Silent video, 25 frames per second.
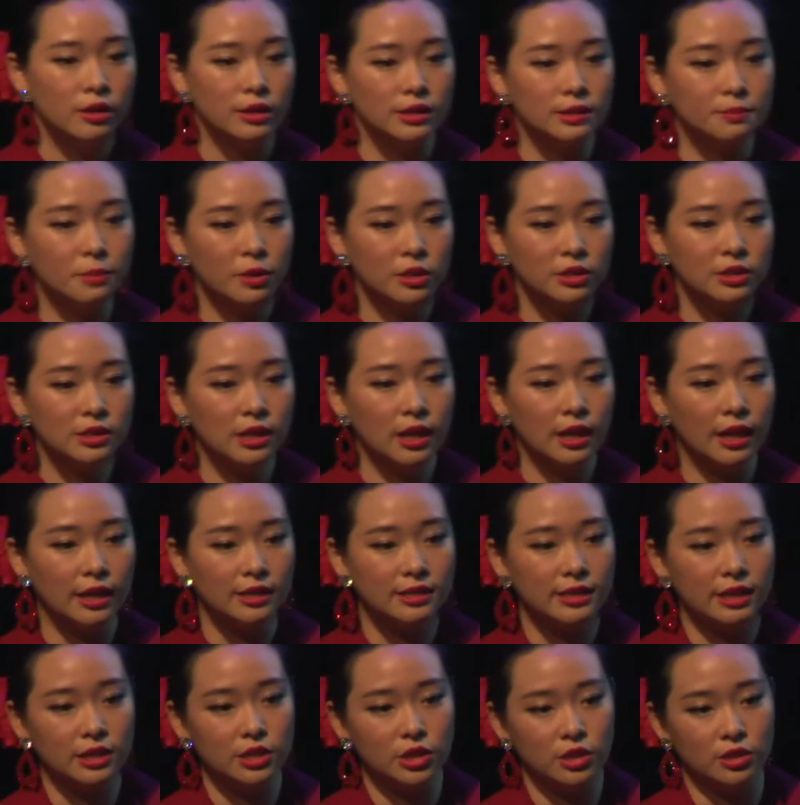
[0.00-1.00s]
This
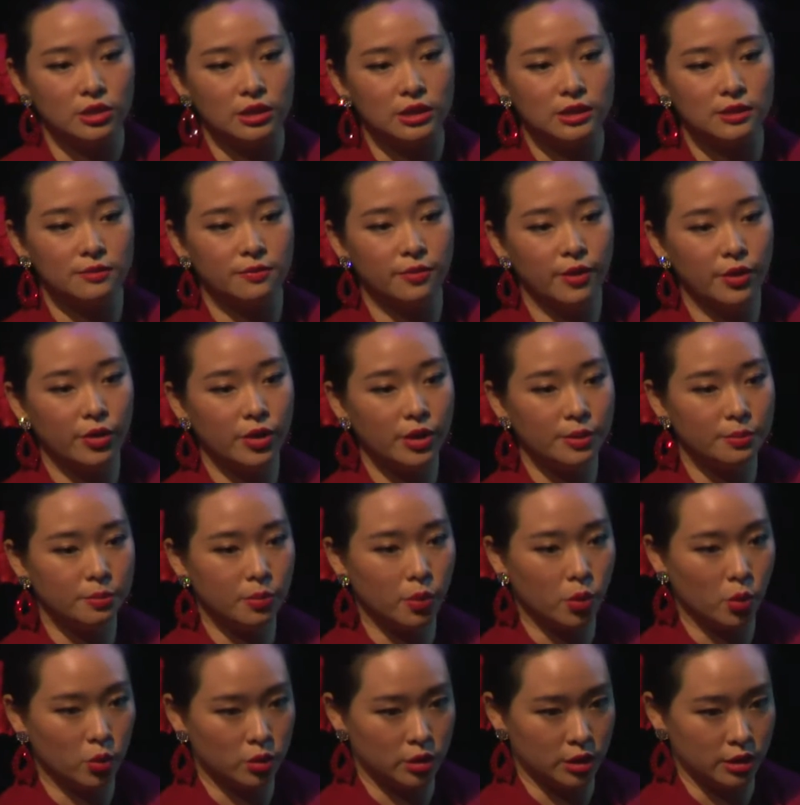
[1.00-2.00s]
personalization is very
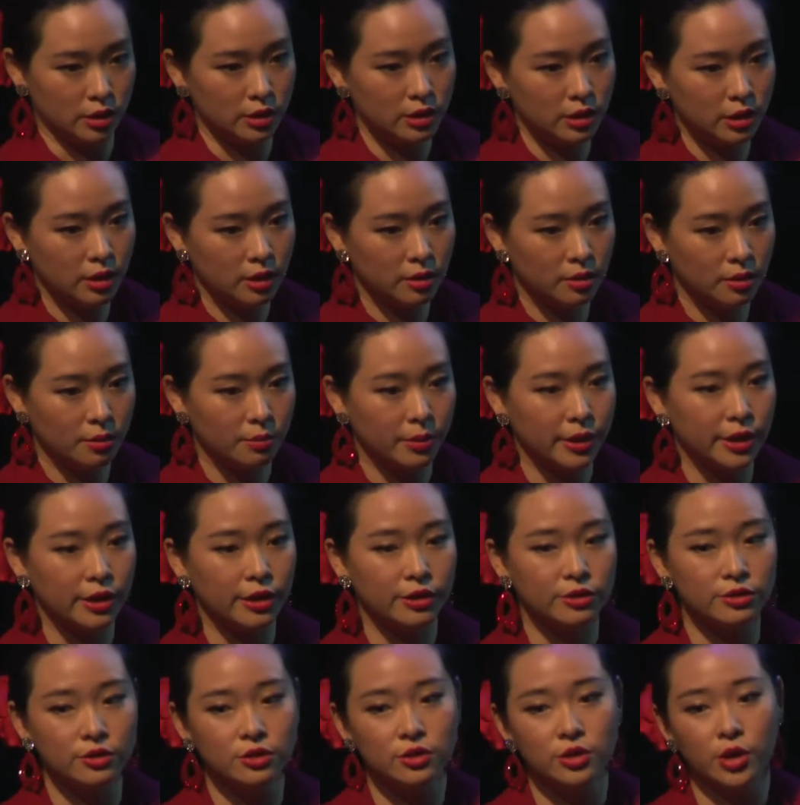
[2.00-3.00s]
important
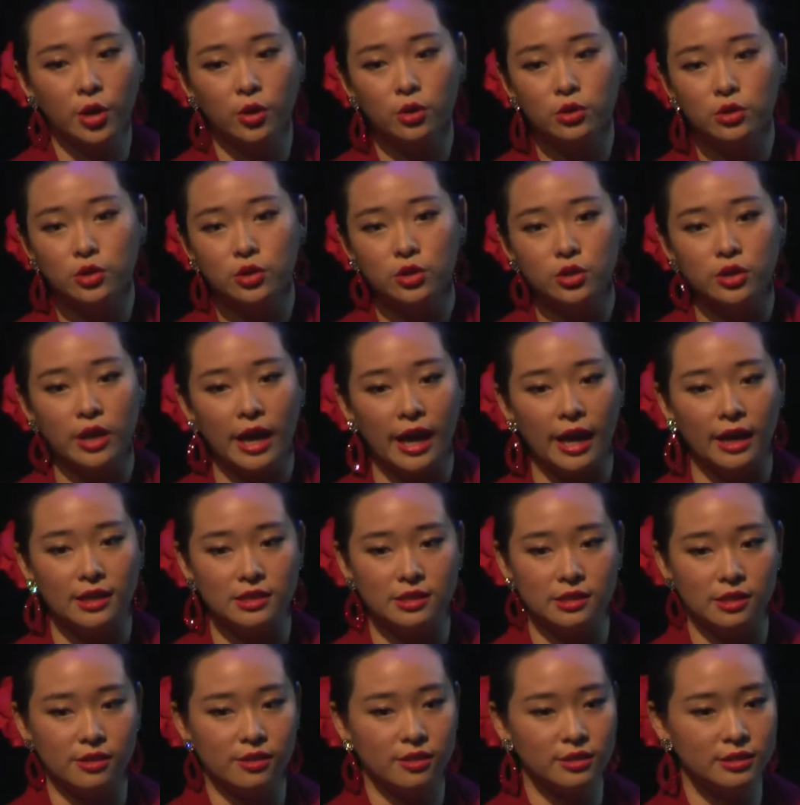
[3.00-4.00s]
because no two
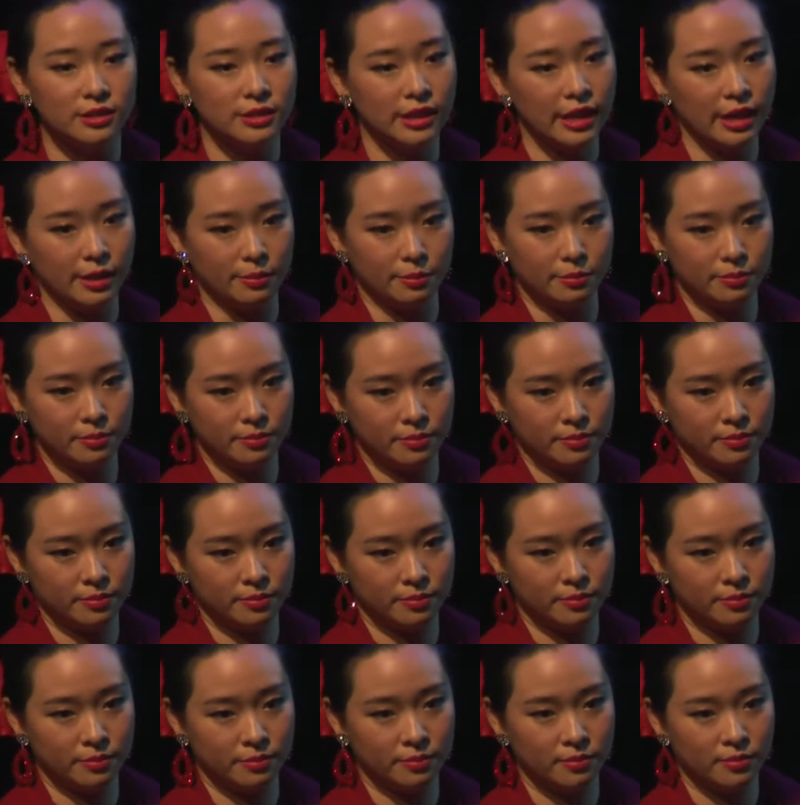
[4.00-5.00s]
heads are the same.
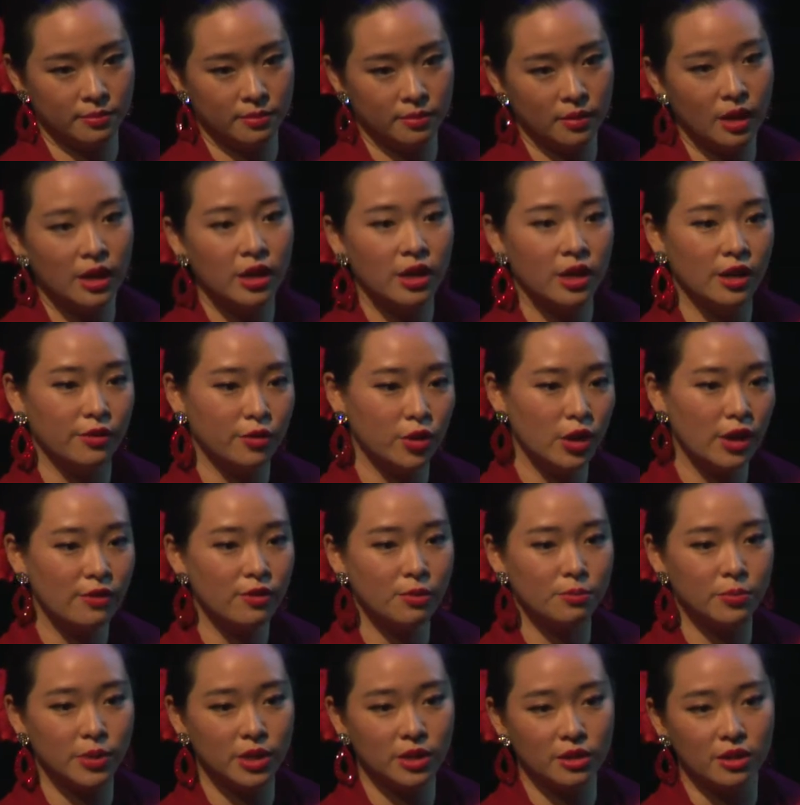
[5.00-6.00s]
If you
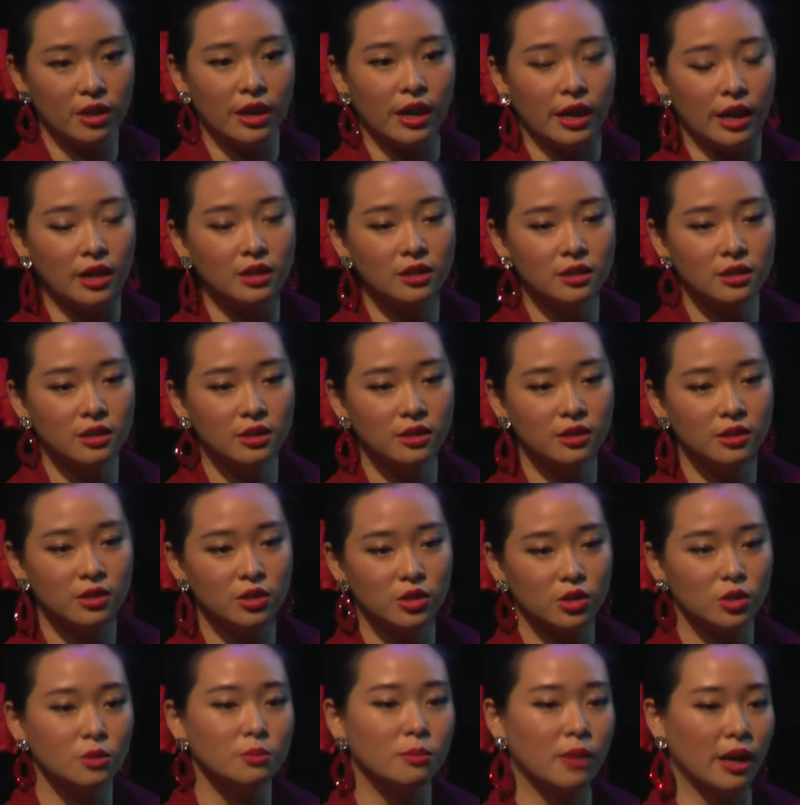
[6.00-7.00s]
have a bigger head,
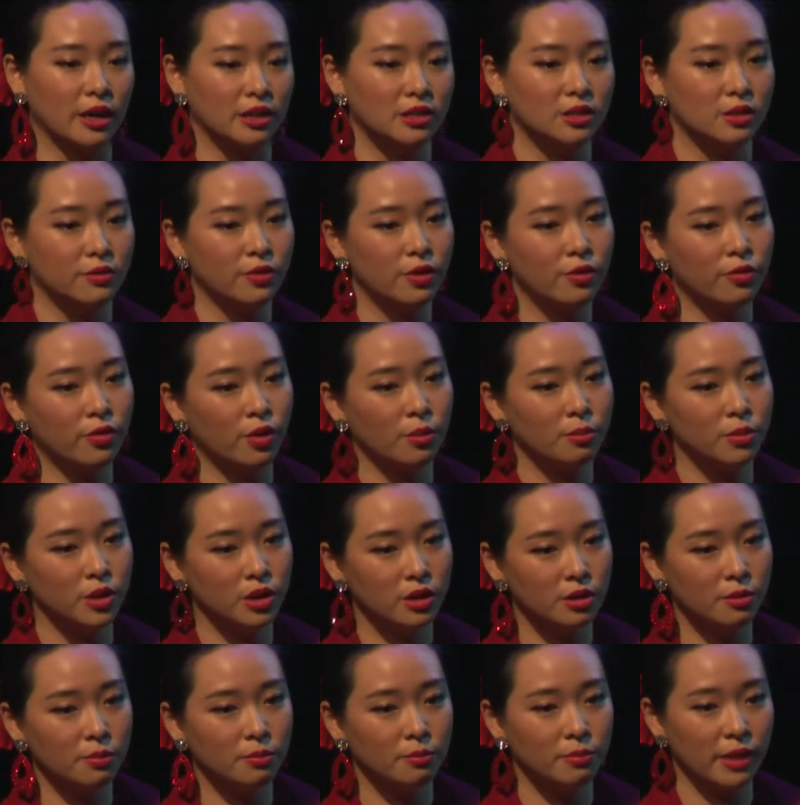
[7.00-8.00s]
you might suffer from
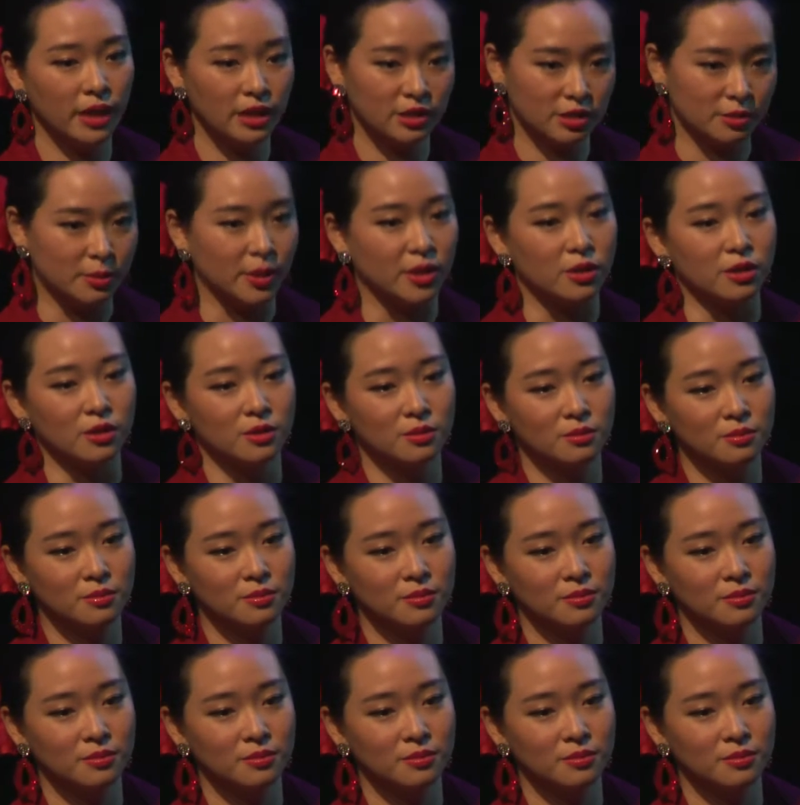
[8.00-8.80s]
bigger backspatter.